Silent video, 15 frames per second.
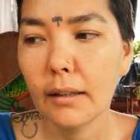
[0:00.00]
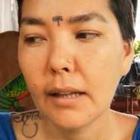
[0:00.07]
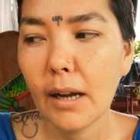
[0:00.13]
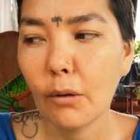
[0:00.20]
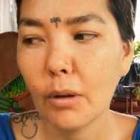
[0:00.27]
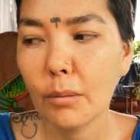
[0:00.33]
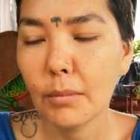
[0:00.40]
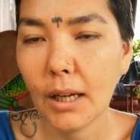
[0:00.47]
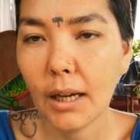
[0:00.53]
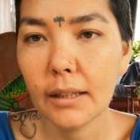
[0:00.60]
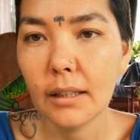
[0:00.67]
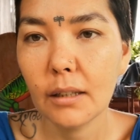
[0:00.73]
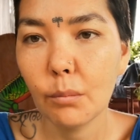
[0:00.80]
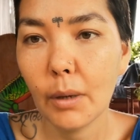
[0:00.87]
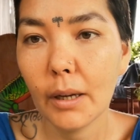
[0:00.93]
now I'm
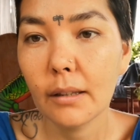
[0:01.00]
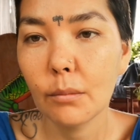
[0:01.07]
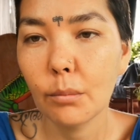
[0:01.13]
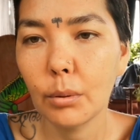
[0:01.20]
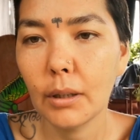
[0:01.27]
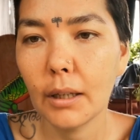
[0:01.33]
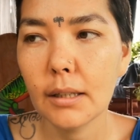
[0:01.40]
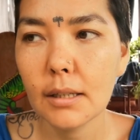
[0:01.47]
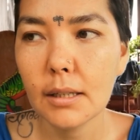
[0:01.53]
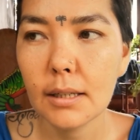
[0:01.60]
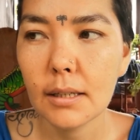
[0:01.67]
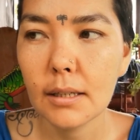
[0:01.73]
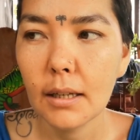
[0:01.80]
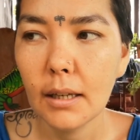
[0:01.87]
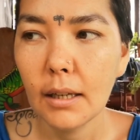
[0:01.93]
guided by the
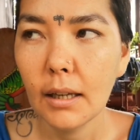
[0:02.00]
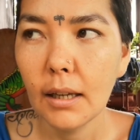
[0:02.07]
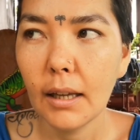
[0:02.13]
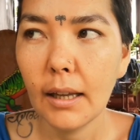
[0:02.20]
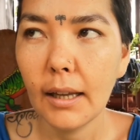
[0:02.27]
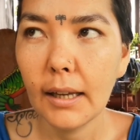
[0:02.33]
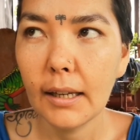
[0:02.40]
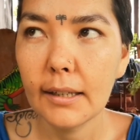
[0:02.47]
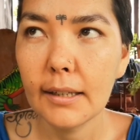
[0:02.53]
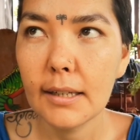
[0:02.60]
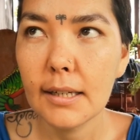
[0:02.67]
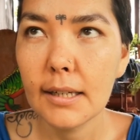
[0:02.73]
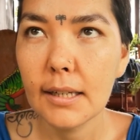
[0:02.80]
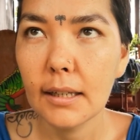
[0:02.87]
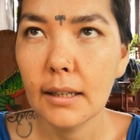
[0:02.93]
plants.
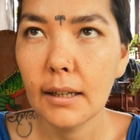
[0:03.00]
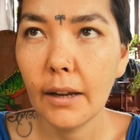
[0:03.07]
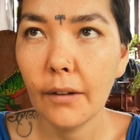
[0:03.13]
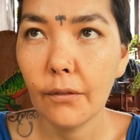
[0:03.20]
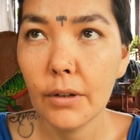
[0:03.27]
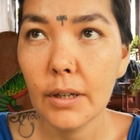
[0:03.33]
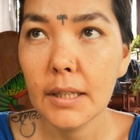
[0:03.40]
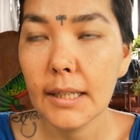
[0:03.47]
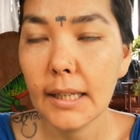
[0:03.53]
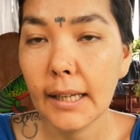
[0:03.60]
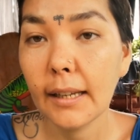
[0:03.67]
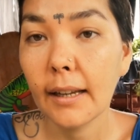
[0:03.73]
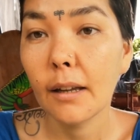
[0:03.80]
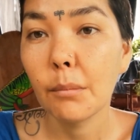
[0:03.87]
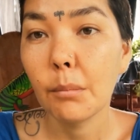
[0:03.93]
And every
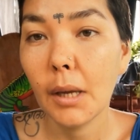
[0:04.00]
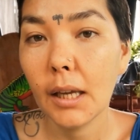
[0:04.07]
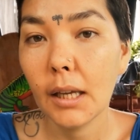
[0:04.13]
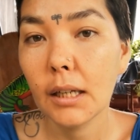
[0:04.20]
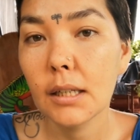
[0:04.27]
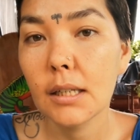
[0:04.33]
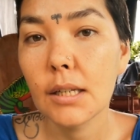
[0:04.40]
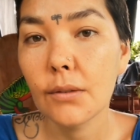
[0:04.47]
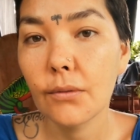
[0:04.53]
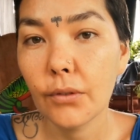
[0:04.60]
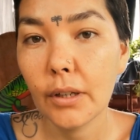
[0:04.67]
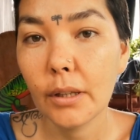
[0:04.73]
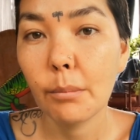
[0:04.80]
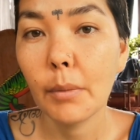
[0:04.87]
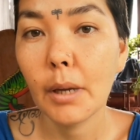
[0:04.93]
day I make
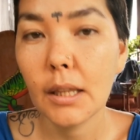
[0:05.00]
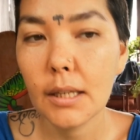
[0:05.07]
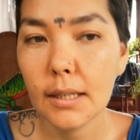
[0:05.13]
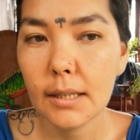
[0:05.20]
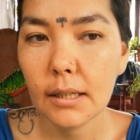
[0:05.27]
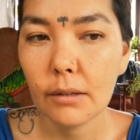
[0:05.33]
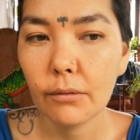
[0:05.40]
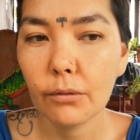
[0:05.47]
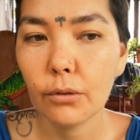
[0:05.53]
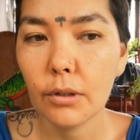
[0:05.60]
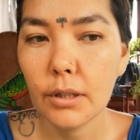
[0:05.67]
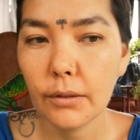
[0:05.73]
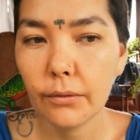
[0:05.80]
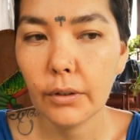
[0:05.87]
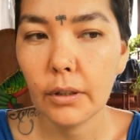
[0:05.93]
different medicine for
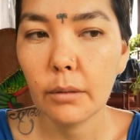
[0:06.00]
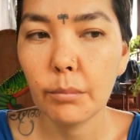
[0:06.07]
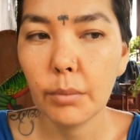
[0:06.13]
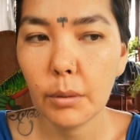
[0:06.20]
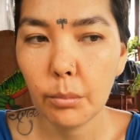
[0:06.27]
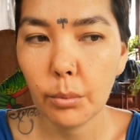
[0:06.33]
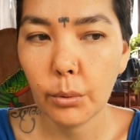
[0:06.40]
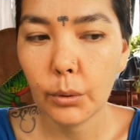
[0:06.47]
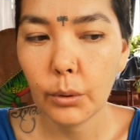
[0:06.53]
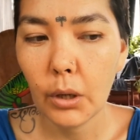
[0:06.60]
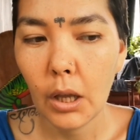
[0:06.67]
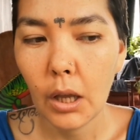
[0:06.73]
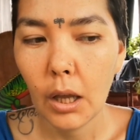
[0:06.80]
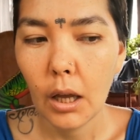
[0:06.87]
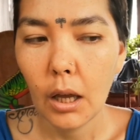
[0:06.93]
different people,
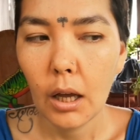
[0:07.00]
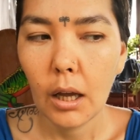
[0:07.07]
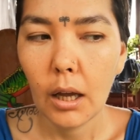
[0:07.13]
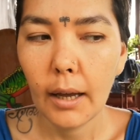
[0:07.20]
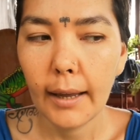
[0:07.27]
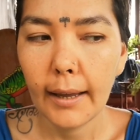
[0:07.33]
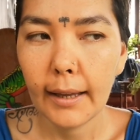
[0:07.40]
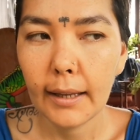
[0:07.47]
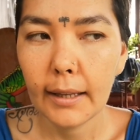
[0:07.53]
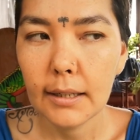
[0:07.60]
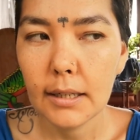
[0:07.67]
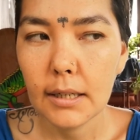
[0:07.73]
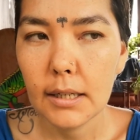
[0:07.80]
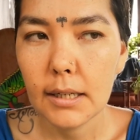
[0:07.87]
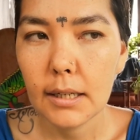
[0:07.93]

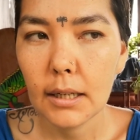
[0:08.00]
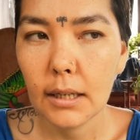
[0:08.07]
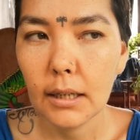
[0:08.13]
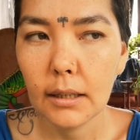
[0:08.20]
and